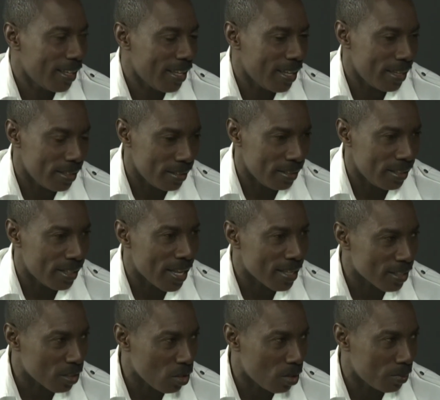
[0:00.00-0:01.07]
in the
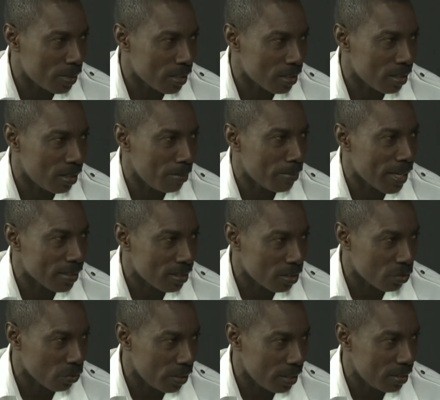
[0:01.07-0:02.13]
next competition, the Mazda 3